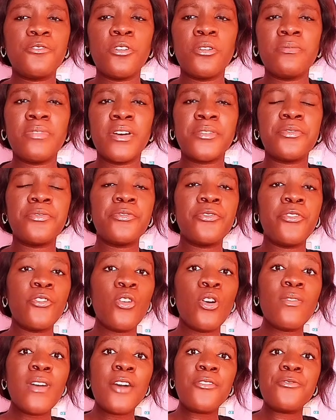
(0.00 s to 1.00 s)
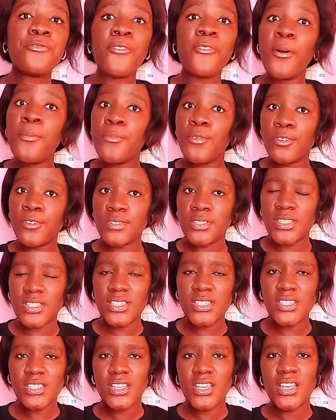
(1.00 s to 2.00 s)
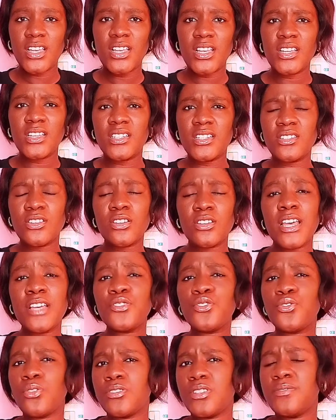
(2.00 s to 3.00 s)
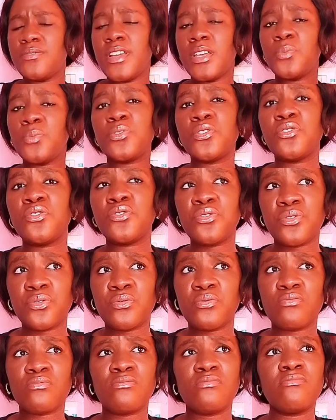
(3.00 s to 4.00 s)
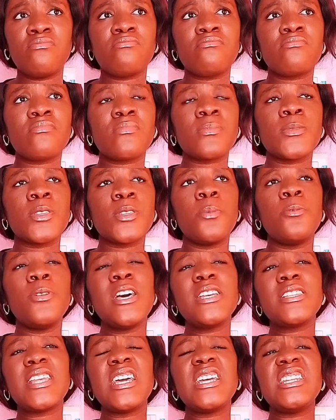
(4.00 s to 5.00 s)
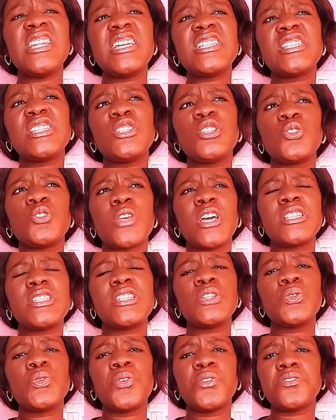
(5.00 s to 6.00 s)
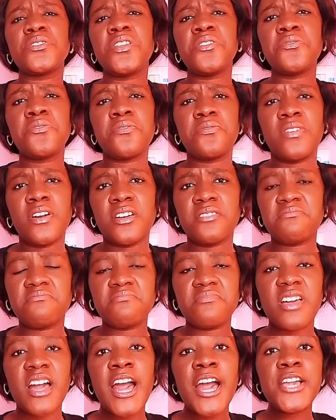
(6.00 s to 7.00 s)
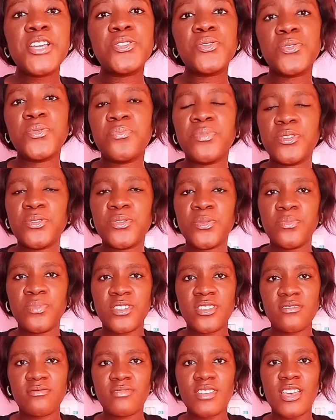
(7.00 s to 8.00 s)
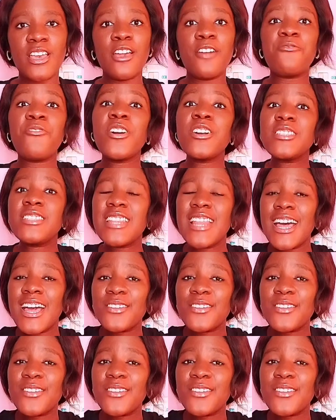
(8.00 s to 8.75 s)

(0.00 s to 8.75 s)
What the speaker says: for over four months. Because that issue was a very big issue. When I started letting it go, I said, God, take over. How it to be. Point